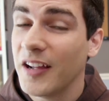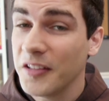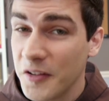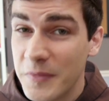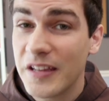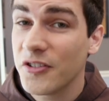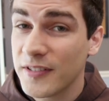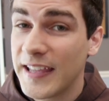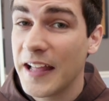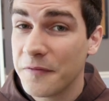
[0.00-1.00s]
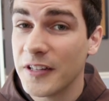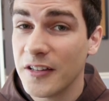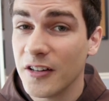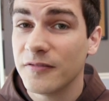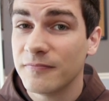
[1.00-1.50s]
I love me a good cat
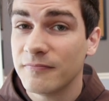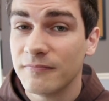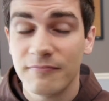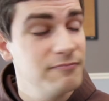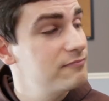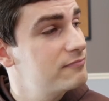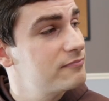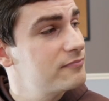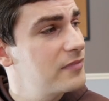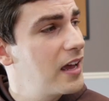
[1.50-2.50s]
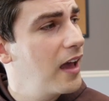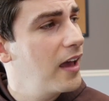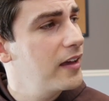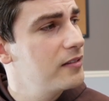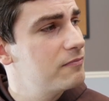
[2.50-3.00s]
video. Hey.
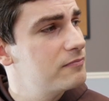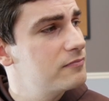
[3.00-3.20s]
Hey.